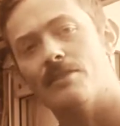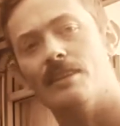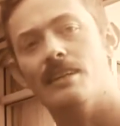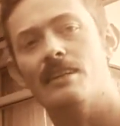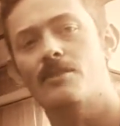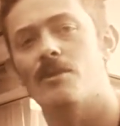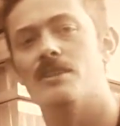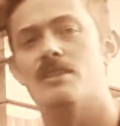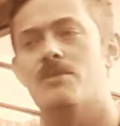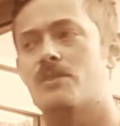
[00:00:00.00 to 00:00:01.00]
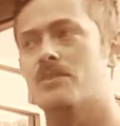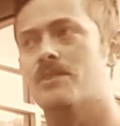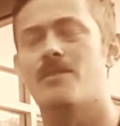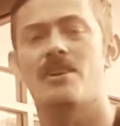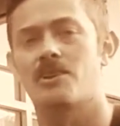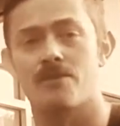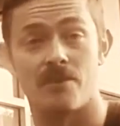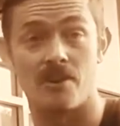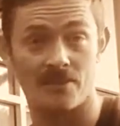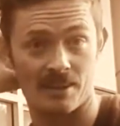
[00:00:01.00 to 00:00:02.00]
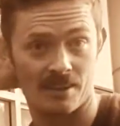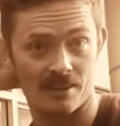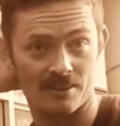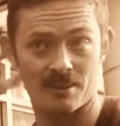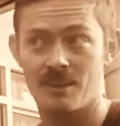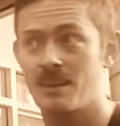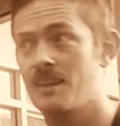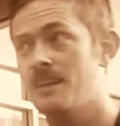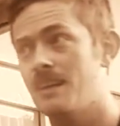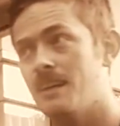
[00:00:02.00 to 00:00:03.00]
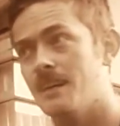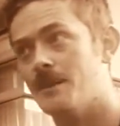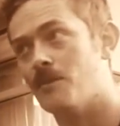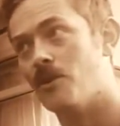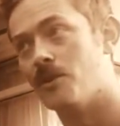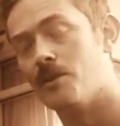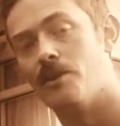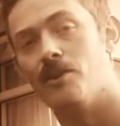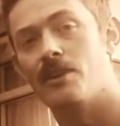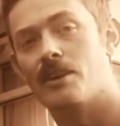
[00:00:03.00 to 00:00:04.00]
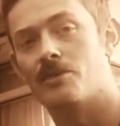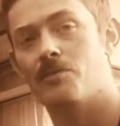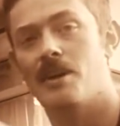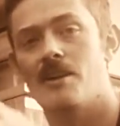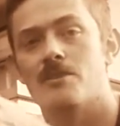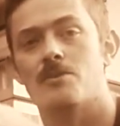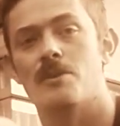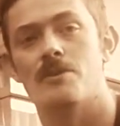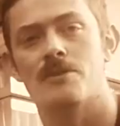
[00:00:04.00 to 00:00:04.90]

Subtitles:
really quite difficult. I've only got 5 kilos on the actual bar as well.